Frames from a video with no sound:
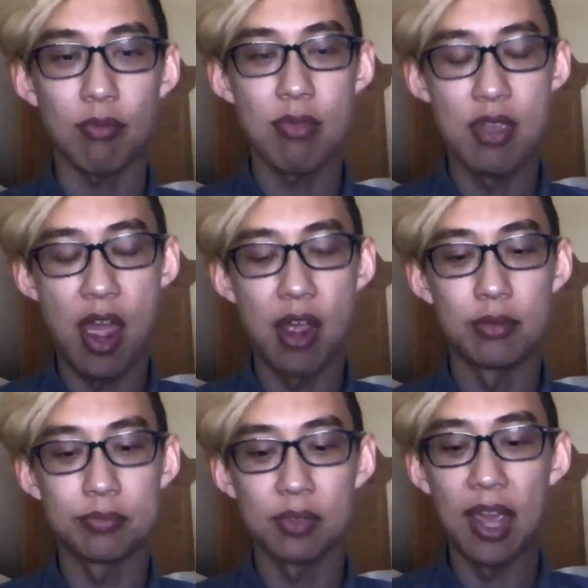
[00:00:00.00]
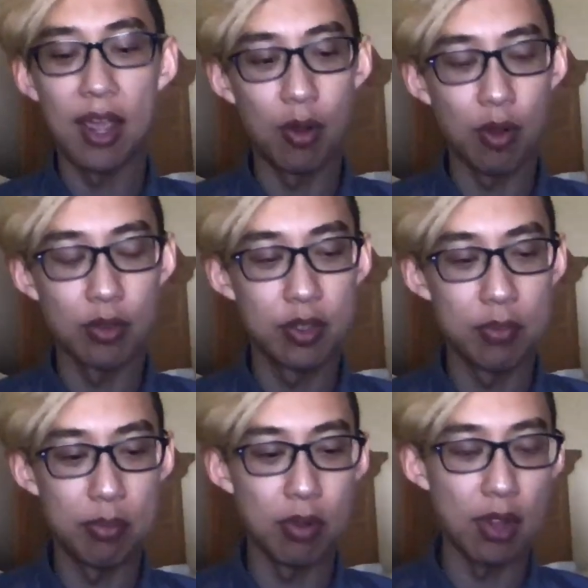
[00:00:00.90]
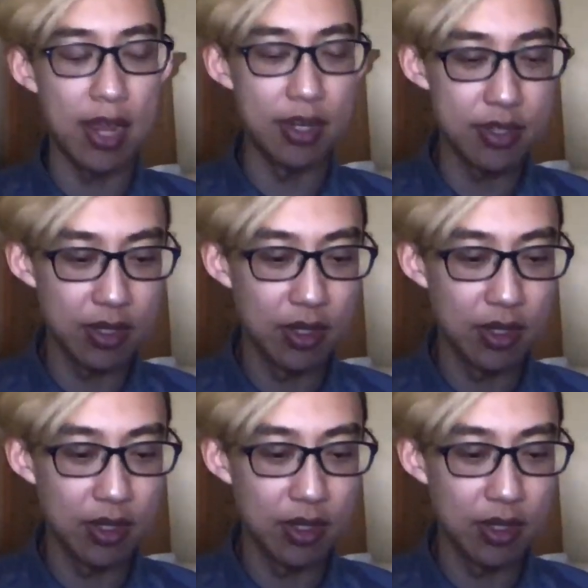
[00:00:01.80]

Yeah, keigo, to be polite.